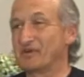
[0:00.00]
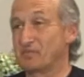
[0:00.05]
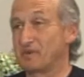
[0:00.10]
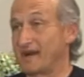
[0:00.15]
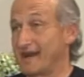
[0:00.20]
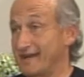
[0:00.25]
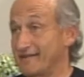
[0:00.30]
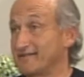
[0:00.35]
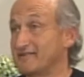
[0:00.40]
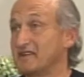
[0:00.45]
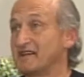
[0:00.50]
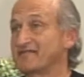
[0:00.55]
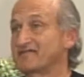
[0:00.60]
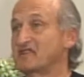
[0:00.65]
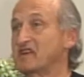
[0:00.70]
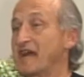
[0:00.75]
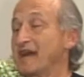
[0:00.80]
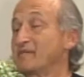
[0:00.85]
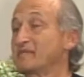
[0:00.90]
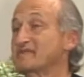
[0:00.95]
I left
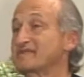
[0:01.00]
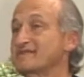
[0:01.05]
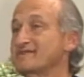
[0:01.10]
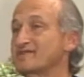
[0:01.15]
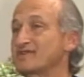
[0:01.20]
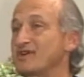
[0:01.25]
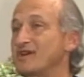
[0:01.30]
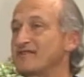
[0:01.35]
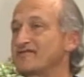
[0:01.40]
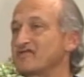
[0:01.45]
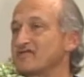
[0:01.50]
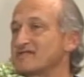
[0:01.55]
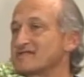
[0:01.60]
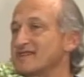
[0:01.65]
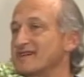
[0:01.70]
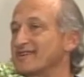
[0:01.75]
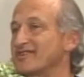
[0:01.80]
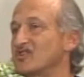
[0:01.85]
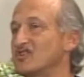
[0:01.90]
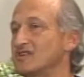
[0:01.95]
campus as often as
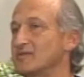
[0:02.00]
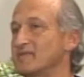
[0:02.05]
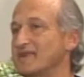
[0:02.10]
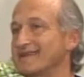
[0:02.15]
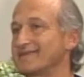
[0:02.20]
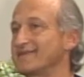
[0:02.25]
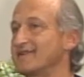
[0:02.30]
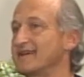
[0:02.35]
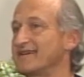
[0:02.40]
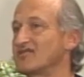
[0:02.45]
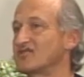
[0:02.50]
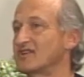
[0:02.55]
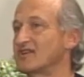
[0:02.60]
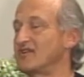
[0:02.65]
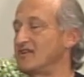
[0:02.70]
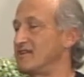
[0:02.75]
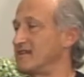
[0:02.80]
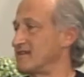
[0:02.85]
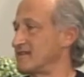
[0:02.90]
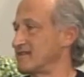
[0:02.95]
I could, but I didn't have a
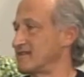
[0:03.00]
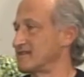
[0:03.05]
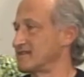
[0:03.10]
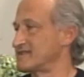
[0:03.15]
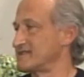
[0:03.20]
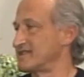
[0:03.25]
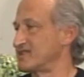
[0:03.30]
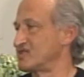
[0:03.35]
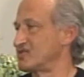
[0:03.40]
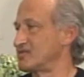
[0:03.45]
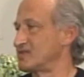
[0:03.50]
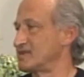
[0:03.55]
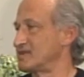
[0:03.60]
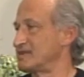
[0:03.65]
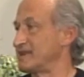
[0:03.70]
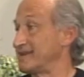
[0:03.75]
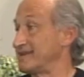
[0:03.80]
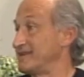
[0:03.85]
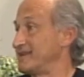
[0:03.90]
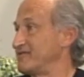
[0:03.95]
car, so uh,
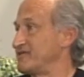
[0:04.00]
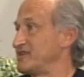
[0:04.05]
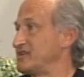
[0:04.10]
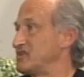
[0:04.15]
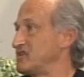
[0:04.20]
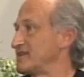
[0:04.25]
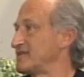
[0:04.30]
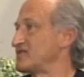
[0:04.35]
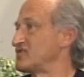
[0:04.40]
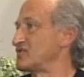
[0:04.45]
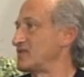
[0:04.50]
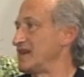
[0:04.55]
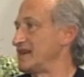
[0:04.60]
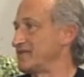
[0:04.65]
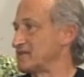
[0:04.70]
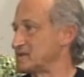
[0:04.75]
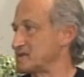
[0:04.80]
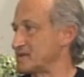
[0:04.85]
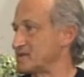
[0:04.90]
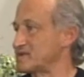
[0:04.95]
and I didn't oh. even know how to
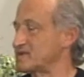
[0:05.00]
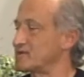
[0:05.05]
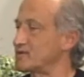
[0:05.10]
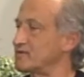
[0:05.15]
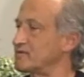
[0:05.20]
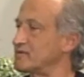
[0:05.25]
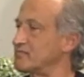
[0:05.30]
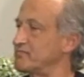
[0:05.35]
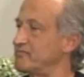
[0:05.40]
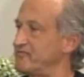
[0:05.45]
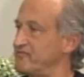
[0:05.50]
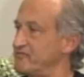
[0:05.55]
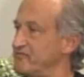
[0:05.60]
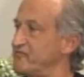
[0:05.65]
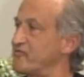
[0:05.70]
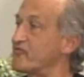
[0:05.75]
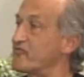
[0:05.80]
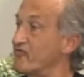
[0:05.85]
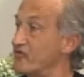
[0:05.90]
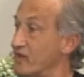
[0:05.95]
drive because I was sort of a
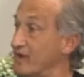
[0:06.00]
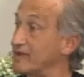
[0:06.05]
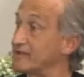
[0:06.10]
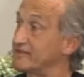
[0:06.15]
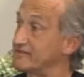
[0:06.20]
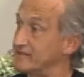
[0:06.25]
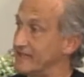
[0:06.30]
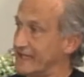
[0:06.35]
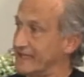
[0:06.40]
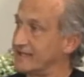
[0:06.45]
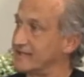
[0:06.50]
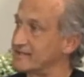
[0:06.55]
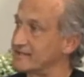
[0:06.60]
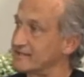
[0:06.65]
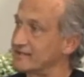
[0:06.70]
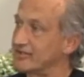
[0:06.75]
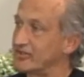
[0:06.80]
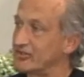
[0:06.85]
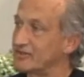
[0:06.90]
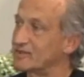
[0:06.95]
relatively
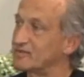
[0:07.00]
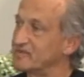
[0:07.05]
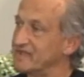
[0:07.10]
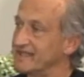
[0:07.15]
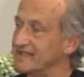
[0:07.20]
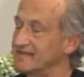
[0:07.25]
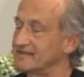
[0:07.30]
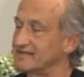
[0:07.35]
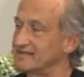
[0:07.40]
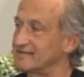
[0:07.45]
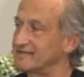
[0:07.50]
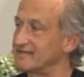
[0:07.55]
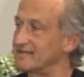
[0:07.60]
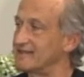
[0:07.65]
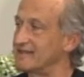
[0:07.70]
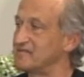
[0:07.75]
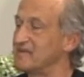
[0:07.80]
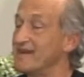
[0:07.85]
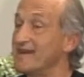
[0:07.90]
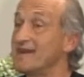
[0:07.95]
innocent European at the
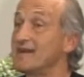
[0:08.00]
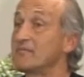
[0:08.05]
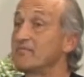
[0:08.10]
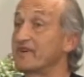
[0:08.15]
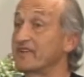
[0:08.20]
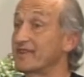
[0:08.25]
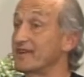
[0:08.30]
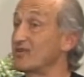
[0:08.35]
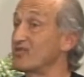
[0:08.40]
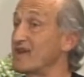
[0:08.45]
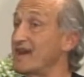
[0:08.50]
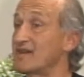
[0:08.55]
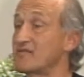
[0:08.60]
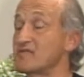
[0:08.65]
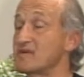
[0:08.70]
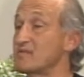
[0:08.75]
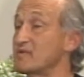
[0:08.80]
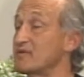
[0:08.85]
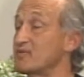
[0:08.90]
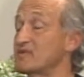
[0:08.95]
time. Oh, that's But there were, I
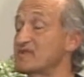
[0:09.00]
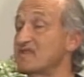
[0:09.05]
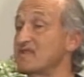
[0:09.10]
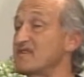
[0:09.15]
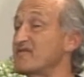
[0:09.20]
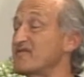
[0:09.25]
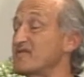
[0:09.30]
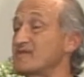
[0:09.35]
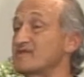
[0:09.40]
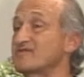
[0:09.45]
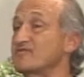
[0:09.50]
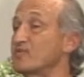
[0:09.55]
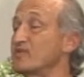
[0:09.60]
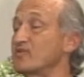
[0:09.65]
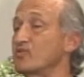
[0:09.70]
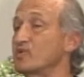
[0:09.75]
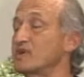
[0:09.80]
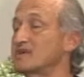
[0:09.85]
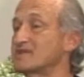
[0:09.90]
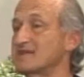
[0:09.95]
remember within the first
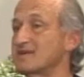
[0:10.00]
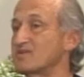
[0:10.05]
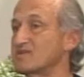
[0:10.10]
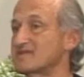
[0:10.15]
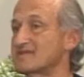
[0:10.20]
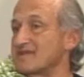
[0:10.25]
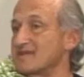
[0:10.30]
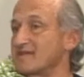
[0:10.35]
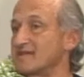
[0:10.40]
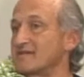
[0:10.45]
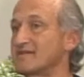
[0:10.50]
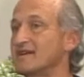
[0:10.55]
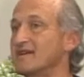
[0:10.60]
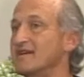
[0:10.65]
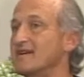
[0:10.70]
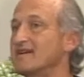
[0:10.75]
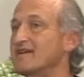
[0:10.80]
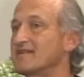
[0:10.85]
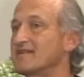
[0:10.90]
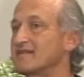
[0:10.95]
few weeks I was there,
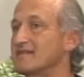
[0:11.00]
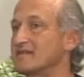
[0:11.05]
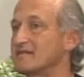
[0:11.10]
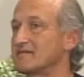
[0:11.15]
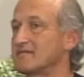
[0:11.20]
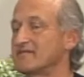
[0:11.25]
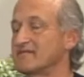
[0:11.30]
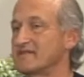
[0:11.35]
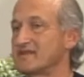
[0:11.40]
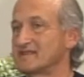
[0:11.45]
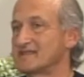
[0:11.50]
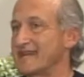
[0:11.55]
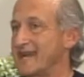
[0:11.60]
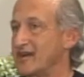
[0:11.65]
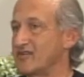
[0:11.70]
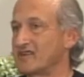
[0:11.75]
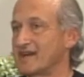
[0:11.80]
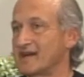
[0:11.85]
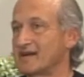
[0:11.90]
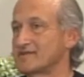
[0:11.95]
the, the
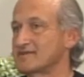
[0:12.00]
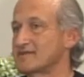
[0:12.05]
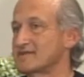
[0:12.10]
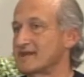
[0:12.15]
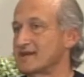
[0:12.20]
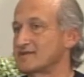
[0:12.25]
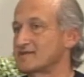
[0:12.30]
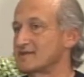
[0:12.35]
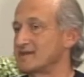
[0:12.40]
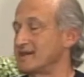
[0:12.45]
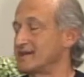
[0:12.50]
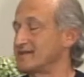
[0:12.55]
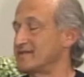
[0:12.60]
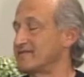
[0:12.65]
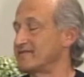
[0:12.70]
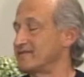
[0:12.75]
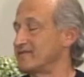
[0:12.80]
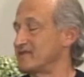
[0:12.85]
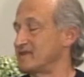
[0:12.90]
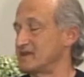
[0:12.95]
townhouses outside, the,
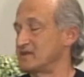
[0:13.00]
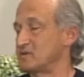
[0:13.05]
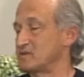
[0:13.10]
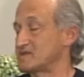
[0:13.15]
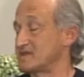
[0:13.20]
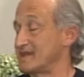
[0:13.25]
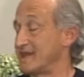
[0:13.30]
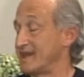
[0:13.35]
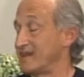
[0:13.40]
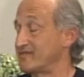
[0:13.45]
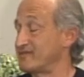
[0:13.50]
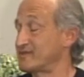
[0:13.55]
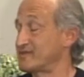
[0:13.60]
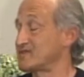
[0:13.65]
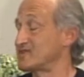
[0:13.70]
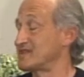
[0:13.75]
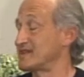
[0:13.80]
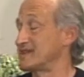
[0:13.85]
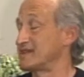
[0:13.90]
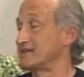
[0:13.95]
uh, there was an eight
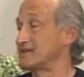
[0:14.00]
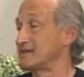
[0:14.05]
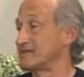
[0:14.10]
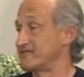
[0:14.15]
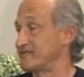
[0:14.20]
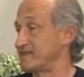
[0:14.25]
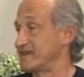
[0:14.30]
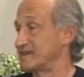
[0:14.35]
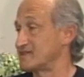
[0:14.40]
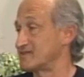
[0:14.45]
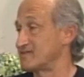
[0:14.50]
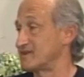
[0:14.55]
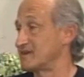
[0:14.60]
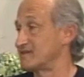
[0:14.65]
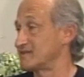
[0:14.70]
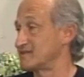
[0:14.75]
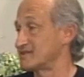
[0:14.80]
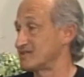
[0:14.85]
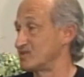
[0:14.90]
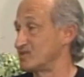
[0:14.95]
foot chain link fence
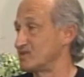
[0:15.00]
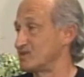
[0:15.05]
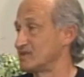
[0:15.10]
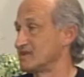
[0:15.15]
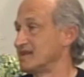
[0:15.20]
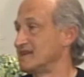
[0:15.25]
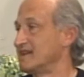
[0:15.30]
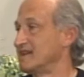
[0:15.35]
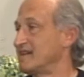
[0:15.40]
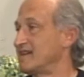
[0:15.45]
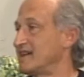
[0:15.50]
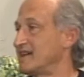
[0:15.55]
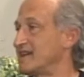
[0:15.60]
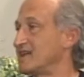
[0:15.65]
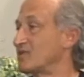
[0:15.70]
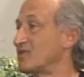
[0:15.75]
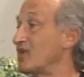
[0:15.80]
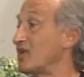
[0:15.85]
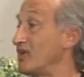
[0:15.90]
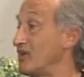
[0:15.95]
around the school. Oh, and
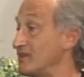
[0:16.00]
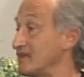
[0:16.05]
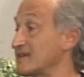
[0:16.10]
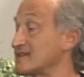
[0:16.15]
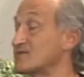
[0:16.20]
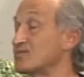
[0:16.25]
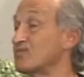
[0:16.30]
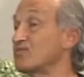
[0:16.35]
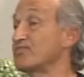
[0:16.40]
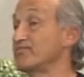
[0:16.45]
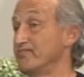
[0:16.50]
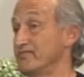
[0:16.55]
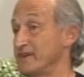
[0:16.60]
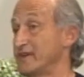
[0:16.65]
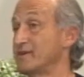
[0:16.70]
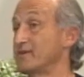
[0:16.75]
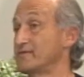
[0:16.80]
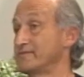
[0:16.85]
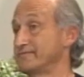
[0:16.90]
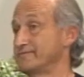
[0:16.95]
there were all these, you
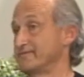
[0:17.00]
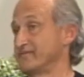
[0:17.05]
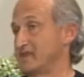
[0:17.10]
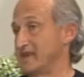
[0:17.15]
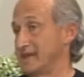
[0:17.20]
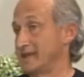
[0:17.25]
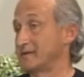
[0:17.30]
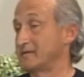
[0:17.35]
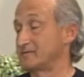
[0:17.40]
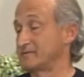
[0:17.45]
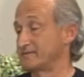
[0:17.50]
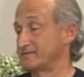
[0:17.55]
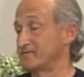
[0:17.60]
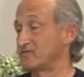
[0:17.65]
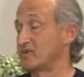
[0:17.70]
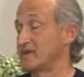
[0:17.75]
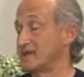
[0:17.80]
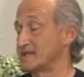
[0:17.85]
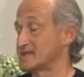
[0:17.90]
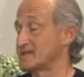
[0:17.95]
know, kind of
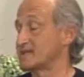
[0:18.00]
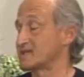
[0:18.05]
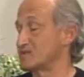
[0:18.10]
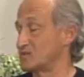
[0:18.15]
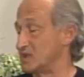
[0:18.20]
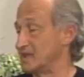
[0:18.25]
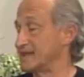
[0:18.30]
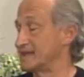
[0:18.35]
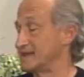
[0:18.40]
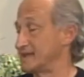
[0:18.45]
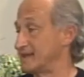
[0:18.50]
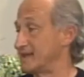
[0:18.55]
racist white